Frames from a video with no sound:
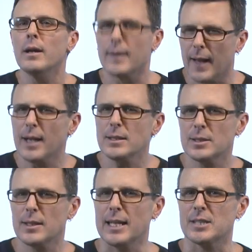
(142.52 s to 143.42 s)

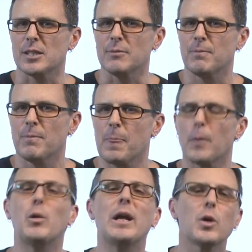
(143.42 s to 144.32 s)
Last lesson,
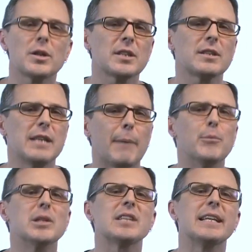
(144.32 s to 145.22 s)
we looked at
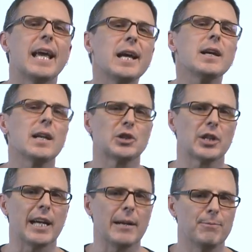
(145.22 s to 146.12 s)
numbers in English
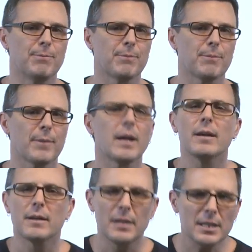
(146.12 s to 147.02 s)
again.
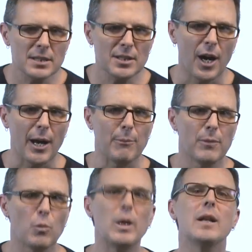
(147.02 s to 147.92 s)
This time,
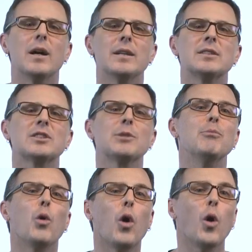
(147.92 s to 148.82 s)
we learned
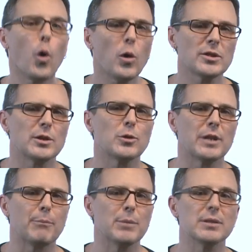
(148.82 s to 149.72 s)
some more ordinal
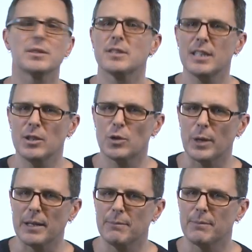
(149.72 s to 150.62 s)
numbers, didn't
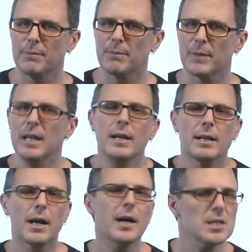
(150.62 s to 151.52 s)
we?
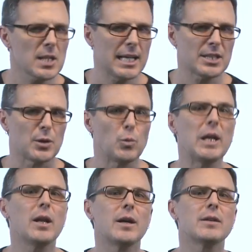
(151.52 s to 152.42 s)
Last lesson,
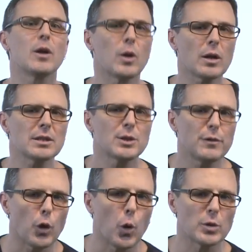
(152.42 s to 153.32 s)
we learned lots
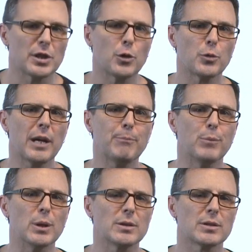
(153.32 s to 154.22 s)
of ordinal
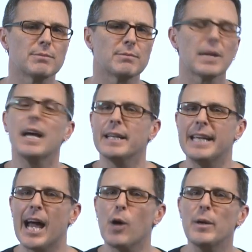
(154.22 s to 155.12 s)
numbers.
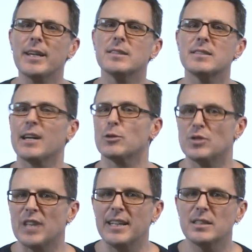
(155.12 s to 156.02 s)
Now we can tell
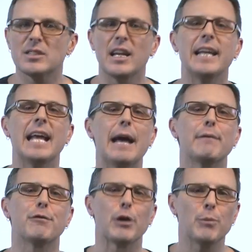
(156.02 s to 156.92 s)
dates in
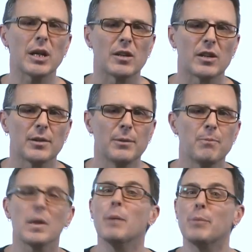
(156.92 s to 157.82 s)
every month
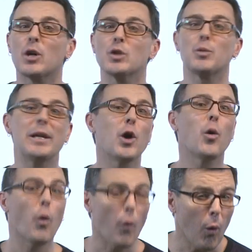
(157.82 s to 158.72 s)
because we
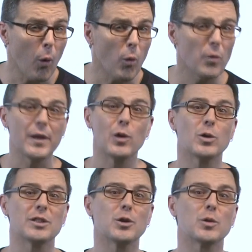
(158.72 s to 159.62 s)
know all the
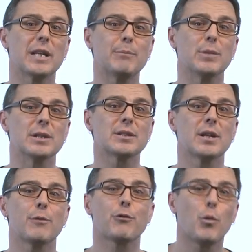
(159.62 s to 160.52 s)
ordinal numbers
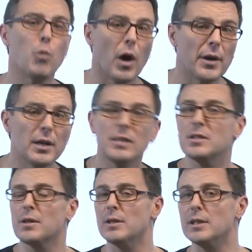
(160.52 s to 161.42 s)
from 1
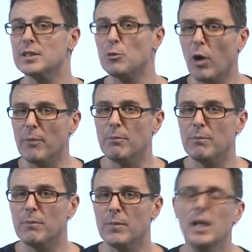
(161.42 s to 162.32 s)
to 31.
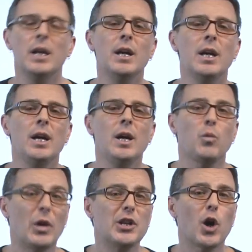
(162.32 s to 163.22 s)

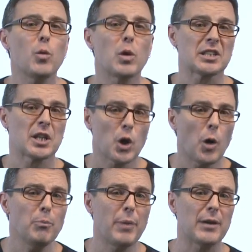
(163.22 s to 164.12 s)
We know what a
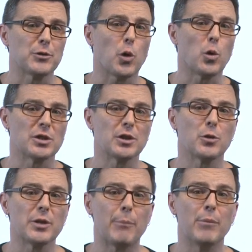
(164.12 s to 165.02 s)
compound
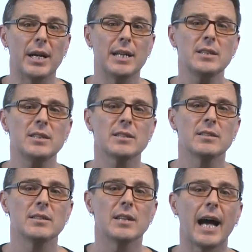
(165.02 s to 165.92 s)
ordinal number is,
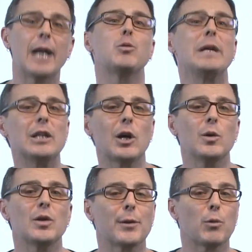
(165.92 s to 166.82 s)
and we
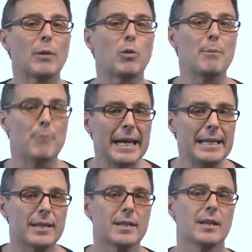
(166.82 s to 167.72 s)
know that when we
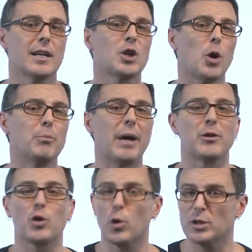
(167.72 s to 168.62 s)
make a
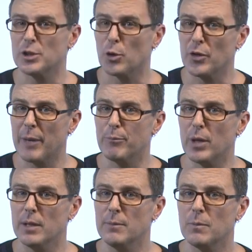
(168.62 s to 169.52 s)
compound ordinal
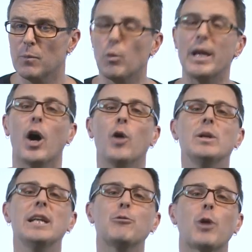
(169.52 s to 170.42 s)
number, we
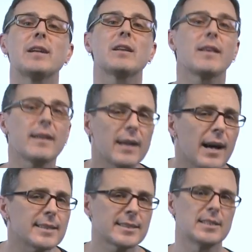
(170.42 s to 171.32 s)
only write the
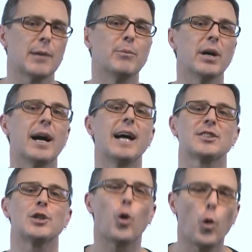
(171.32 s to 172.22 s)
last number
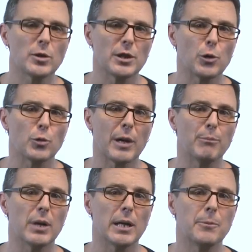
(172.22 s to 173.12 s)
as an ordinal
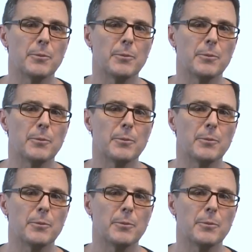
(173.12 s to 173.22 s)
number.